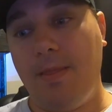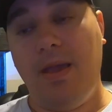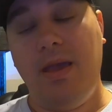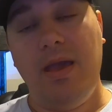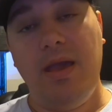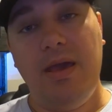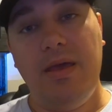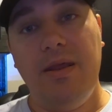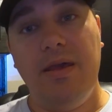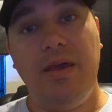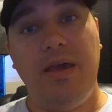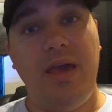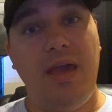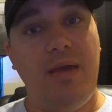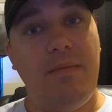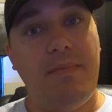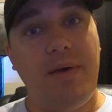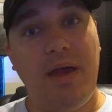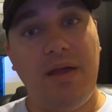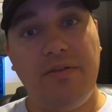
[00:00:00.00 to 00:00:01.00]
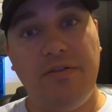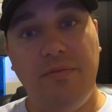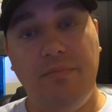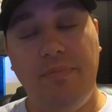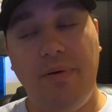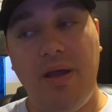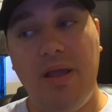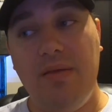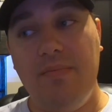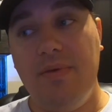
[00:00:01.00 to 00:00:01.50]
and it came back to
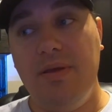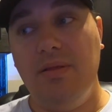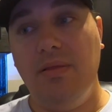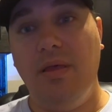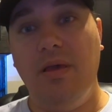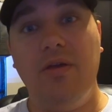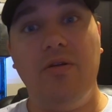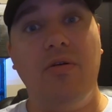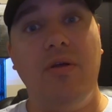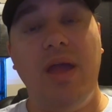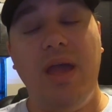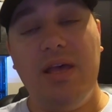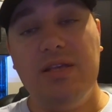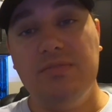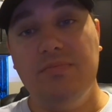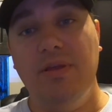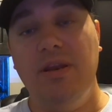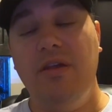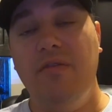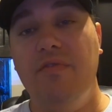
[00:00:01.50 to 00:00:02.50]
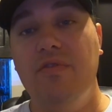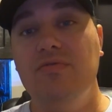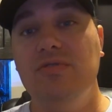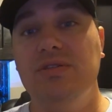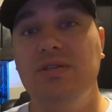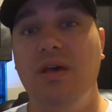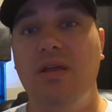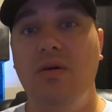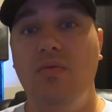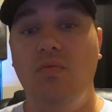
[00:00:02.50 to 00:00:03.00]
bite me later, as many of you
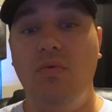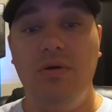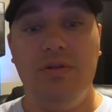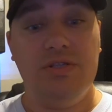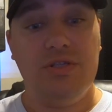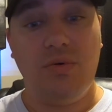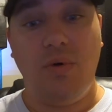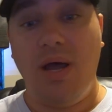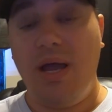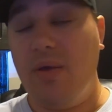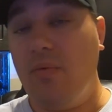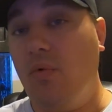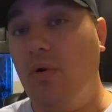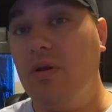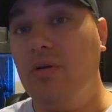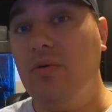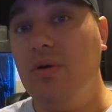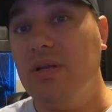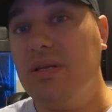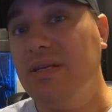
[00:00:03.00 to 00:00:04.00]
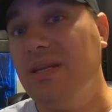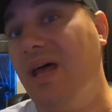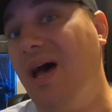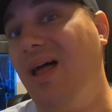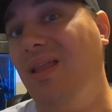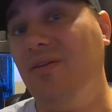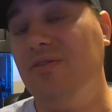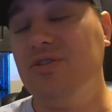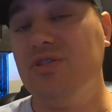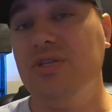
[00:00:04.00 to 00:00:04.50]
said it would. So I want to
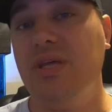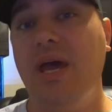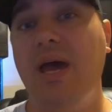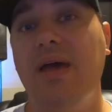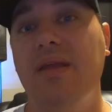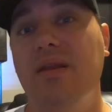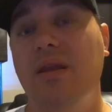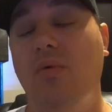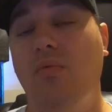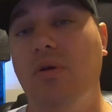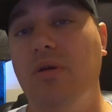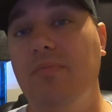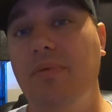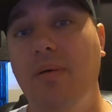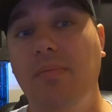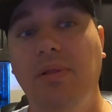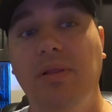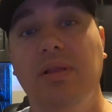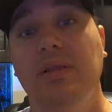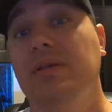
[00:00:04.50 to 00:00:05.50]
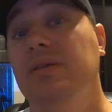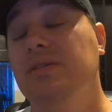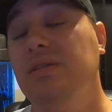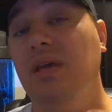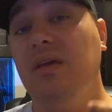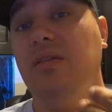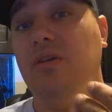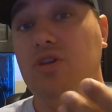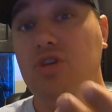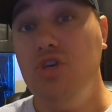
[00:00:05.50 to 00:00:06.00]
acknowledge that, and I want to publicly
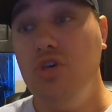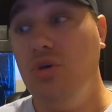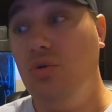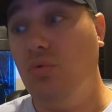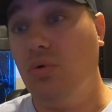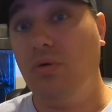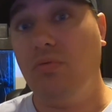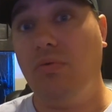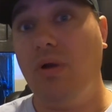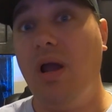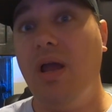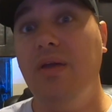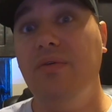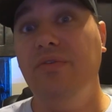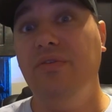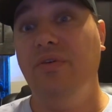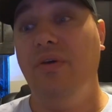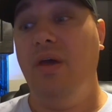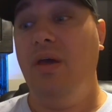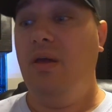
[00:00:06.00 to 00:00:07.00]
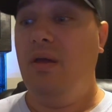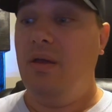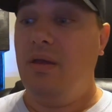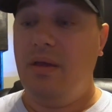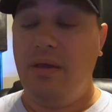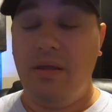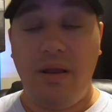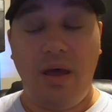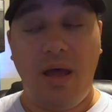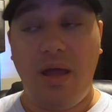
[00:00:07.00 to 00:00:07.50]
say that you were right,
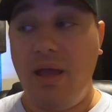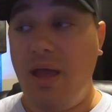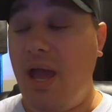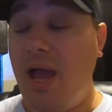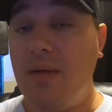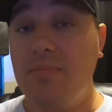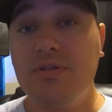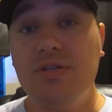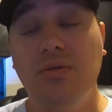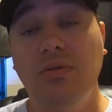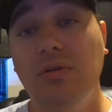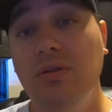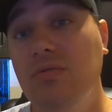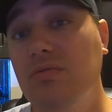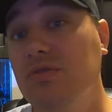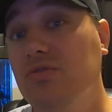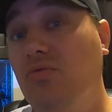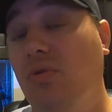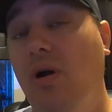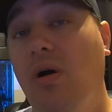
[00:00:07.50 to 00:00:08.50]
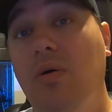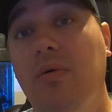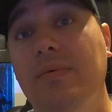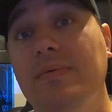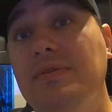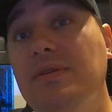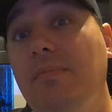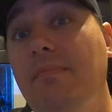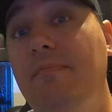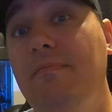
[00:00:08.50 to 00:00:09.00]
and I absolutely was wrong. It
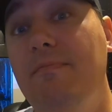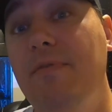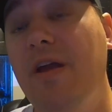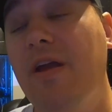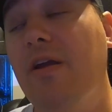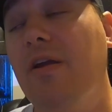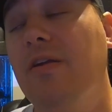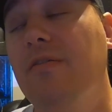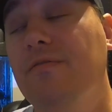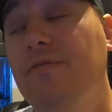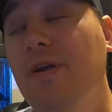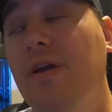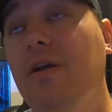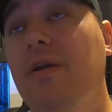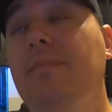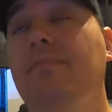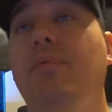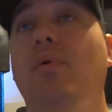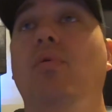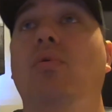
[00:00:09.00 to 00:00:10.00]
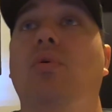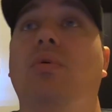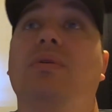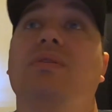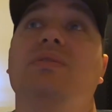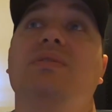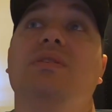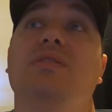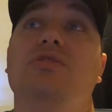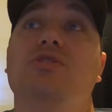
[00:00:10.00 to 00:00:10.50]
was a very, very poor
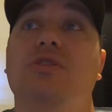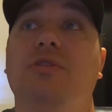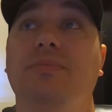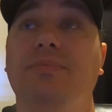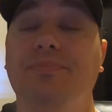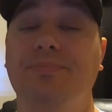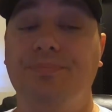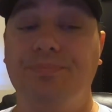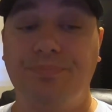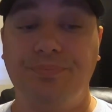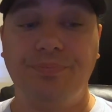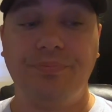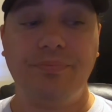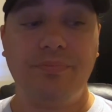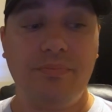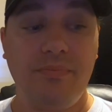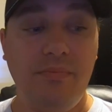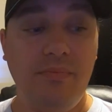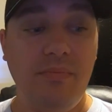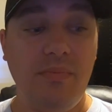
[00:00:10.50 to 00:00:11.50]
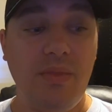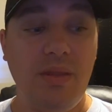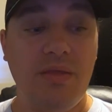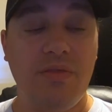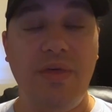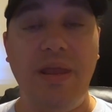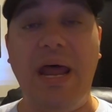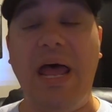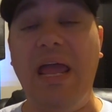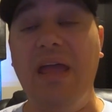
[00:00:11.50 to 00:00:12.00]
decision
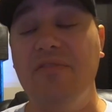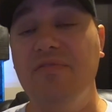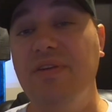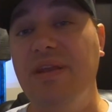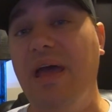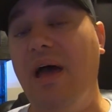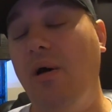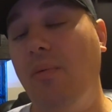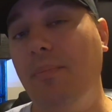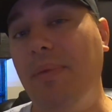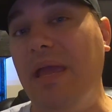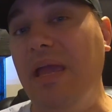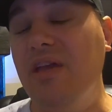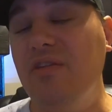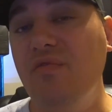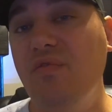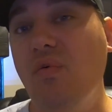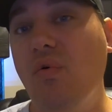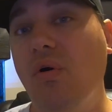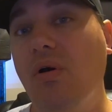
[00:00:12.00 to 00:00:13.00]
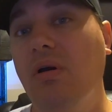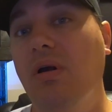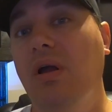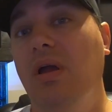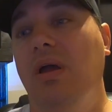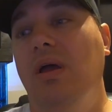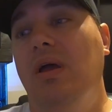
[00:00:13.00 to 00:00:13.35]
that I have now paid for.